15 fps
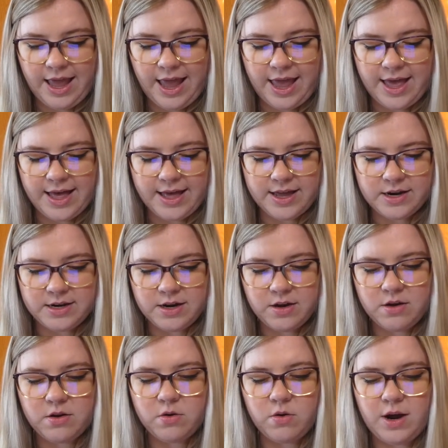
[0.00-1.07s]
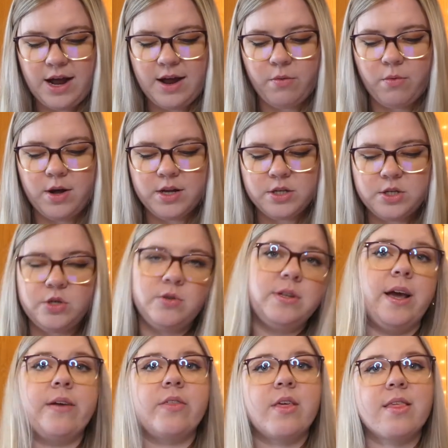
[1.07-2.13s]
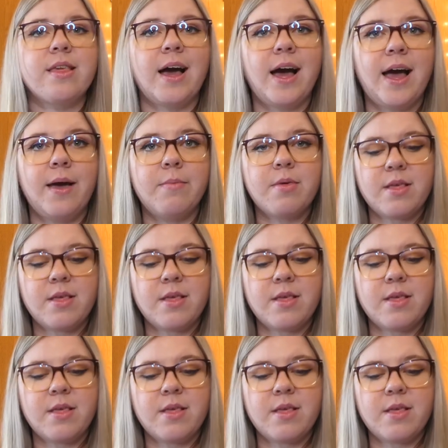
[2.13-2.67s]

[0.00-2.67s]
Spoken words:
And I want to take this time,